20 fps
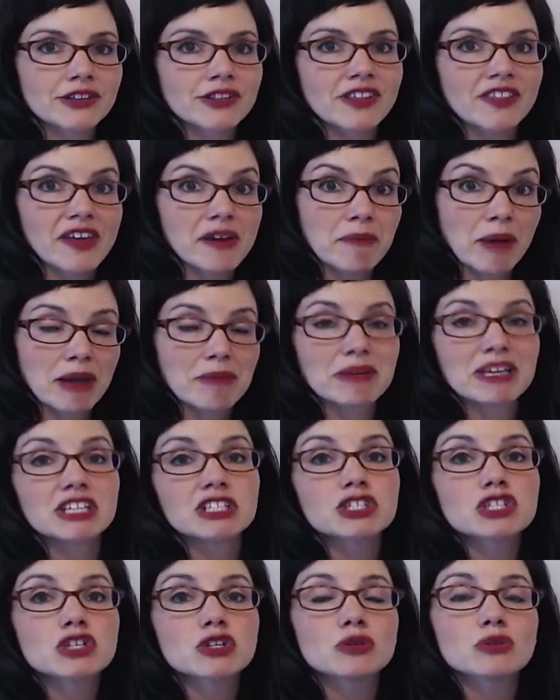that they might be in
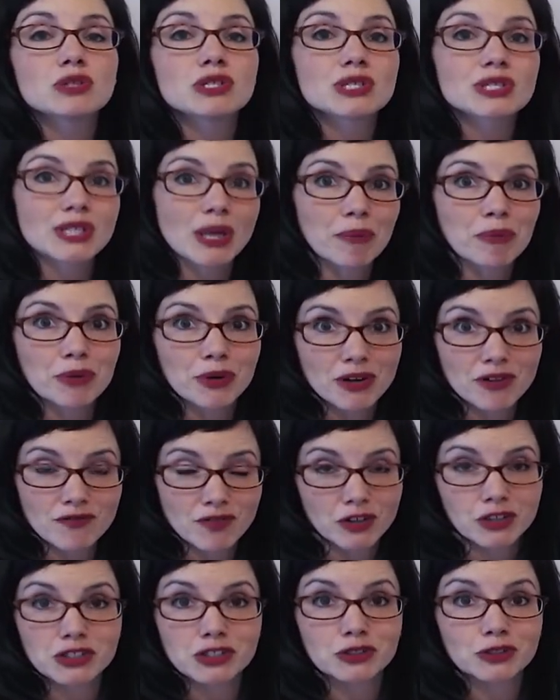two separate
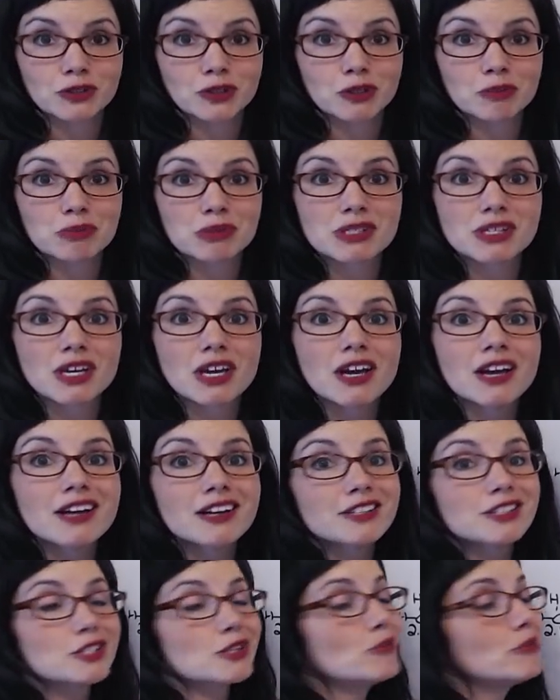functional groups.
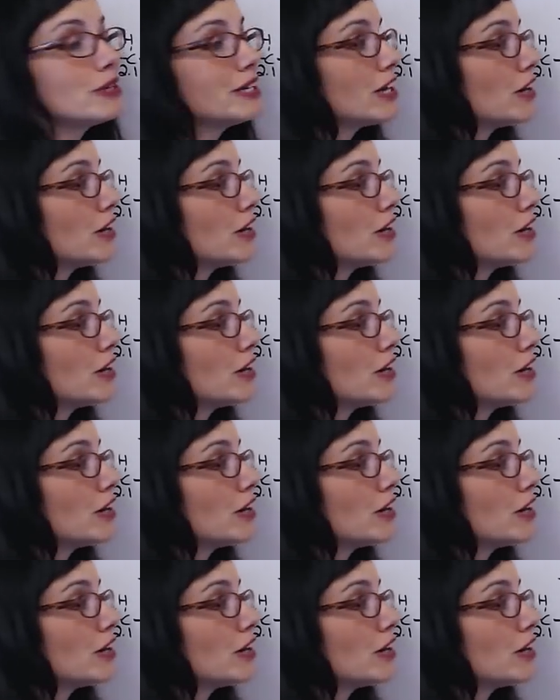So we